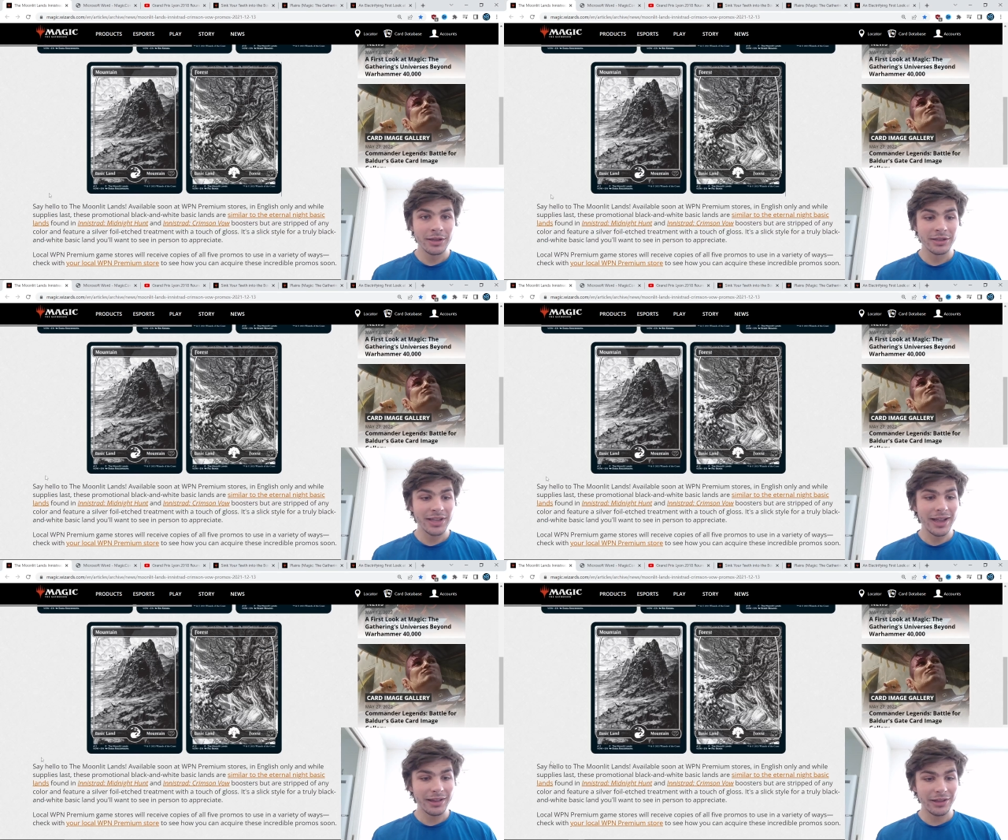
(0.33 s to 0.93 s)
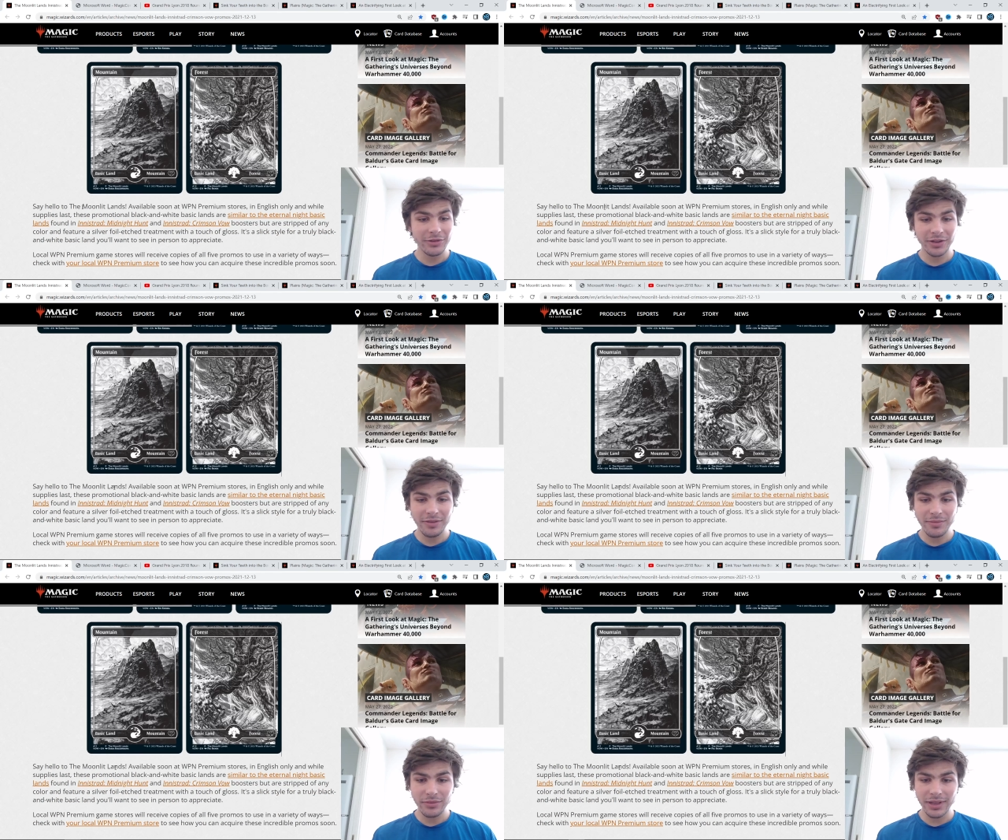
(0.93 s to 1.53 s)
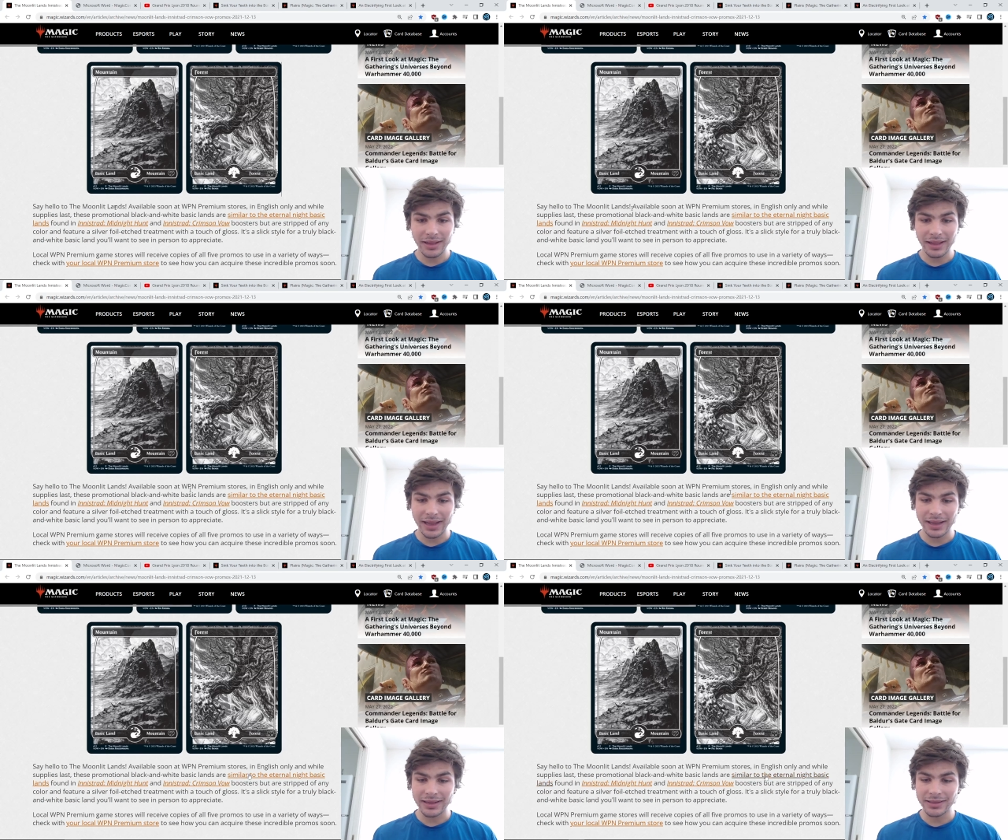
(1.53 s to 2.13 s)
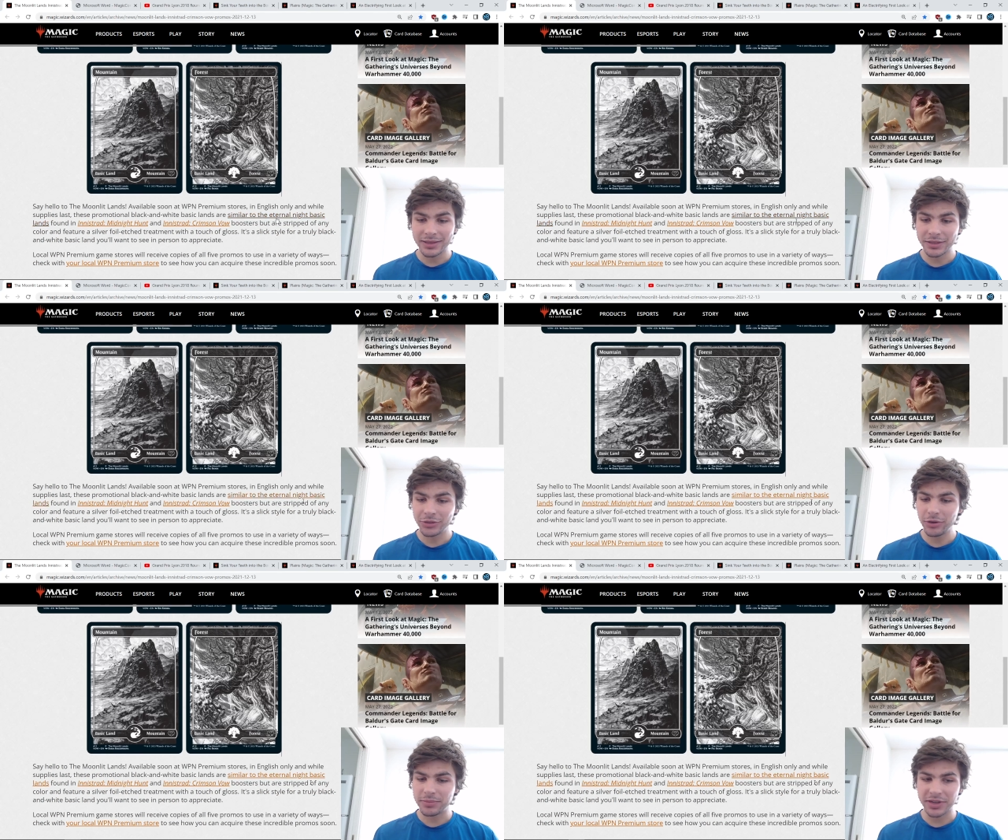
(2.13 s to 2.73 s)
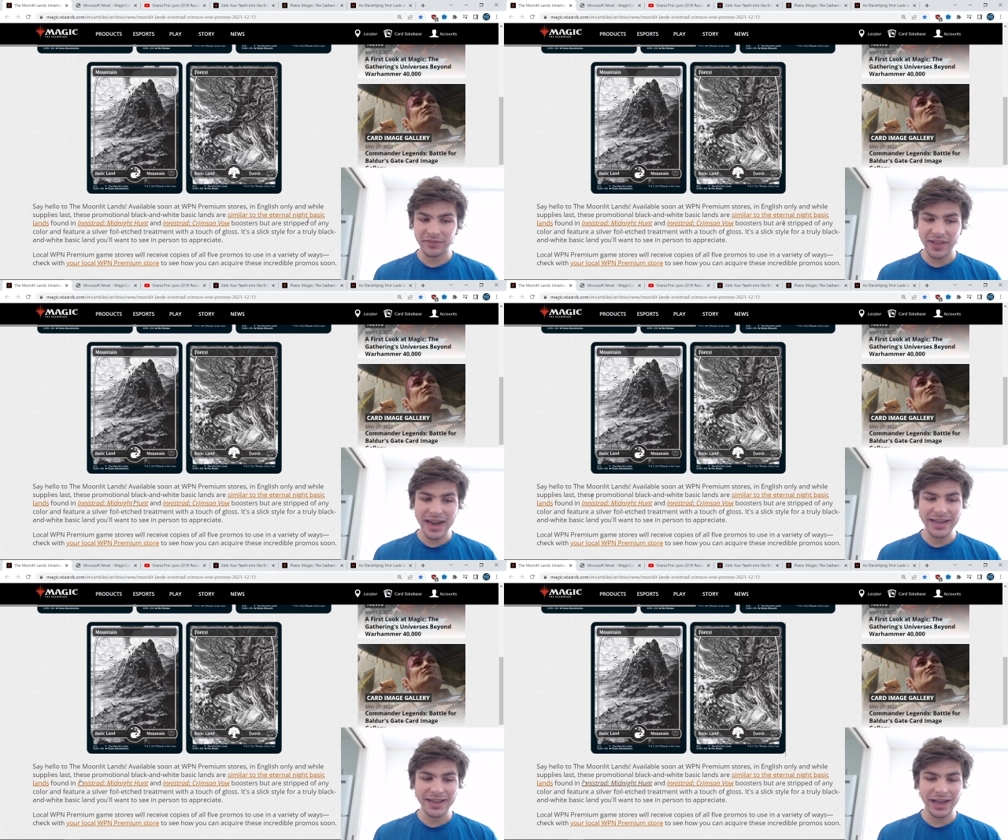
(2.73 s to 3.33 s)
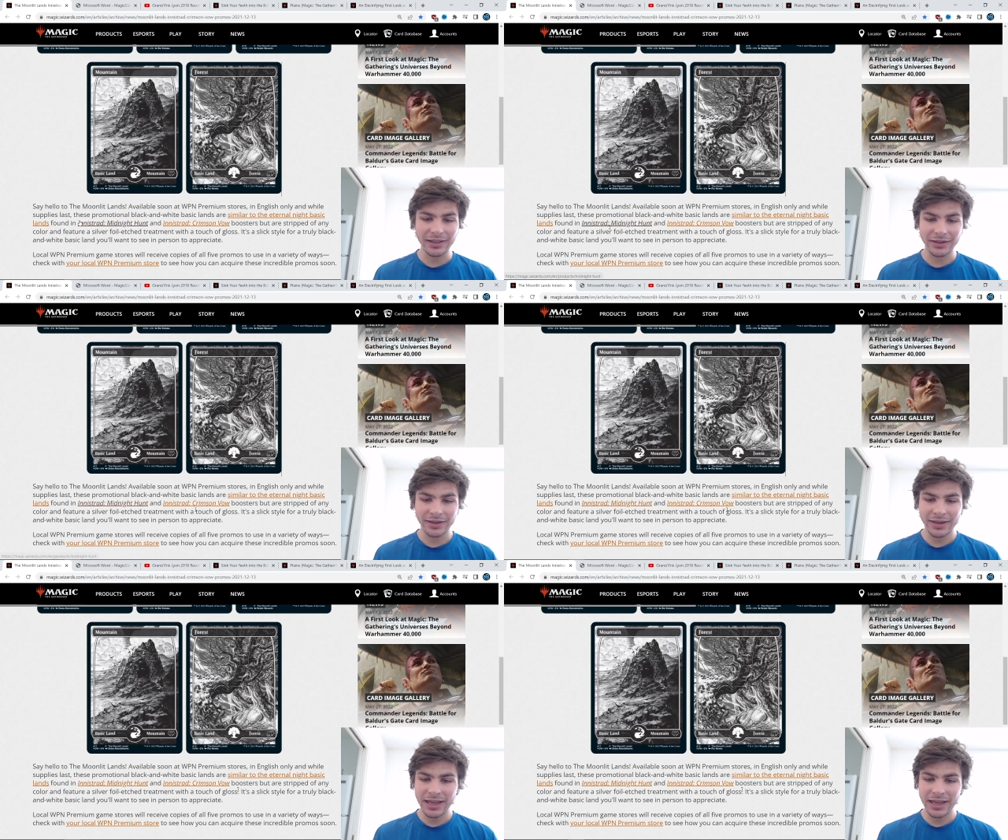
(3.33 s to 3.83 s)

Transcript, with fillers: Say hello to the Moonlit Lands, stripped of any color.